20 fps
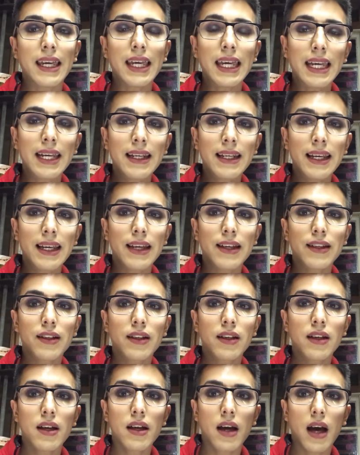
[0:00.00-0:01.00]

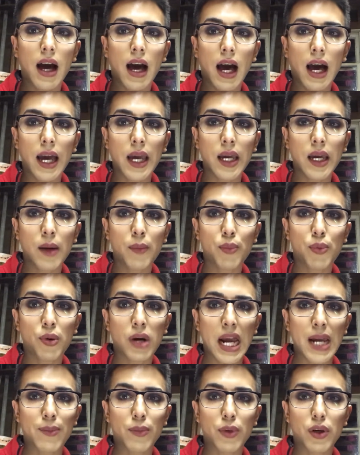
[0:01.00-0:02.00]
Eden eye
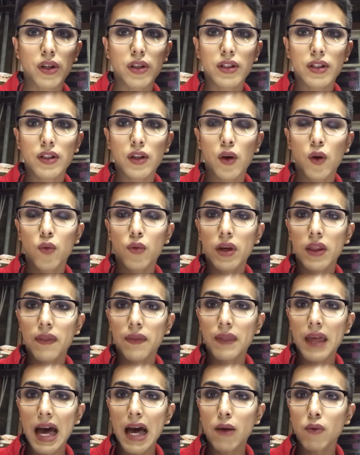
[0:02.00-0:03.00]
primer. So with
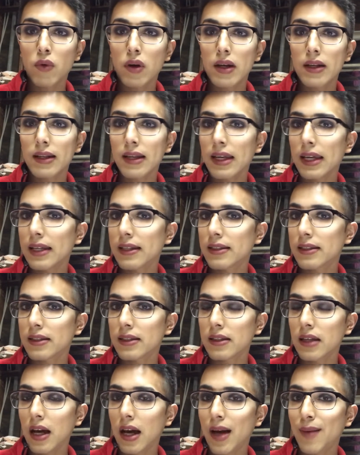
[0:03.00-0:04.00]
that one,
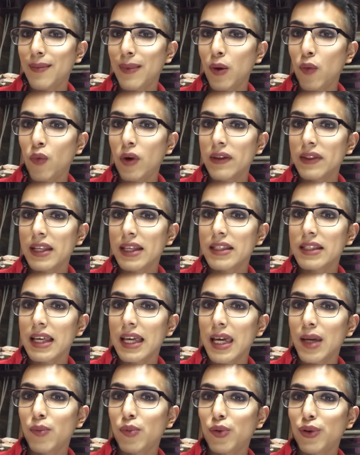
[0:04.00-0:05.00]
it's one that's
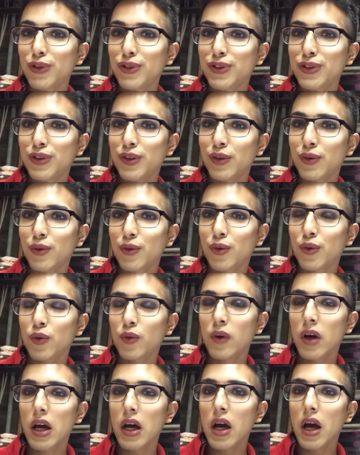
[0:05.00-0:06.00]
able
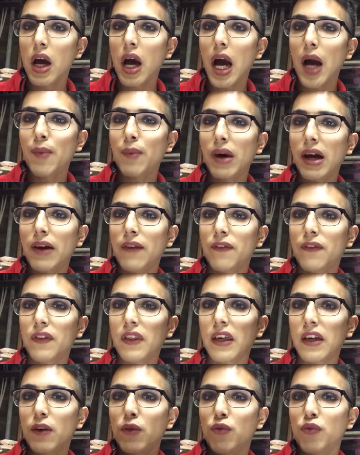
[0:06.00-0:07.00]
to, I
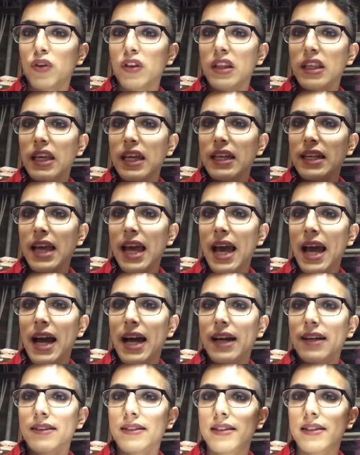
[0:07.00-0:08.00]
think, really
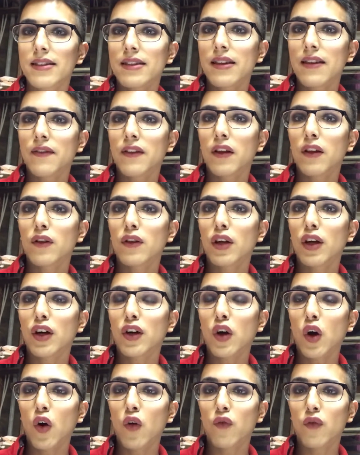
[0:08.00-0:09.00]
enhance the
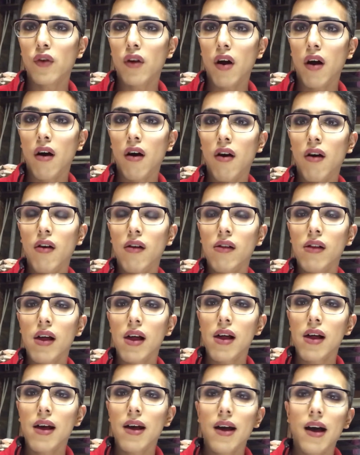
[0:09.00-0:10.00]
look overall
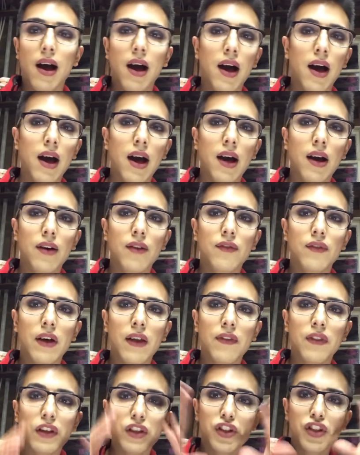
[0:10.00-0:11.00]
of
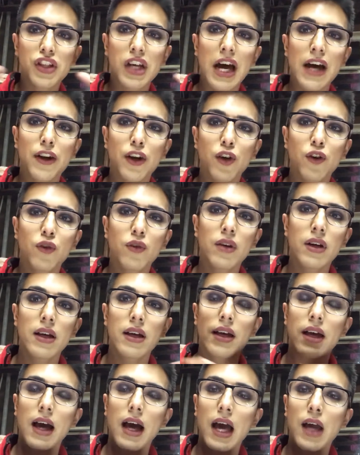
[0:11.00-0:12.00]
the shadow.
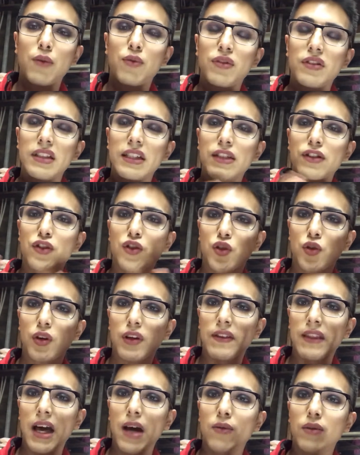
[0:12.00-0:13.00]
I really
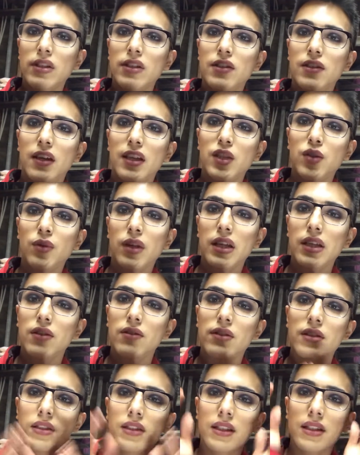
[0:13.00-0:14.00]
enjoy that one, so that's what I
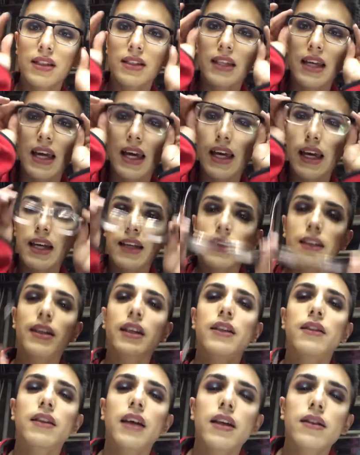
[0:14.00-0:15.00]
used today. And
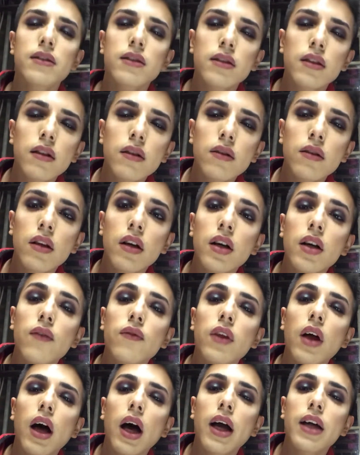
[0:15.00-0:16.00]
again, that's the look of
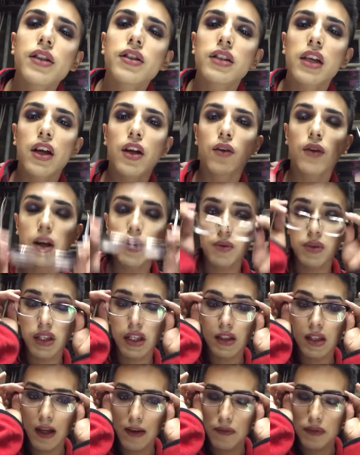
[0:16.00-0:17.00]
the eyeshadow. I
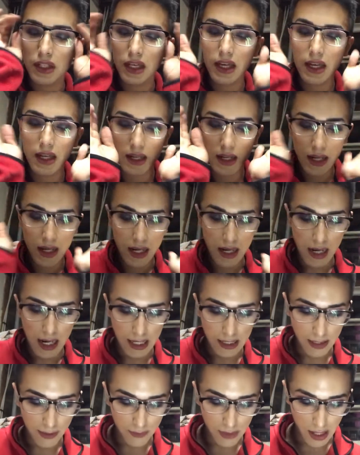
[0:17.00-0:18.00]
really loved it. I
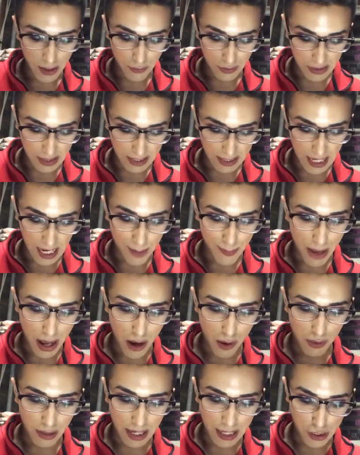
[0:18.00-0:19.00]
loved how everything came
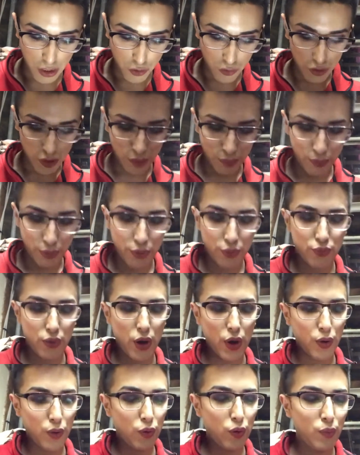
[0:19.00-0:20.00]
out. I used
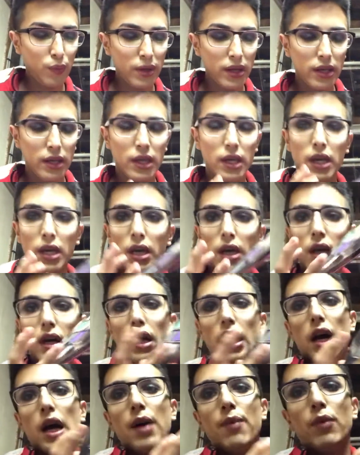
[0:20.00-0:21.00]
Probe,
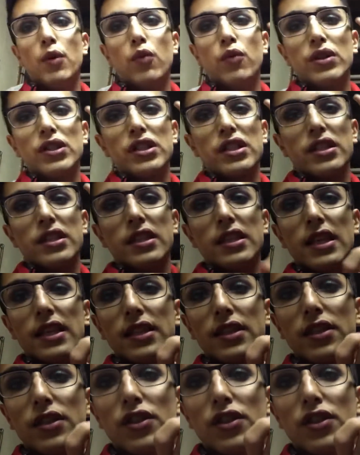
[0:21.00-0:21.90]
which is this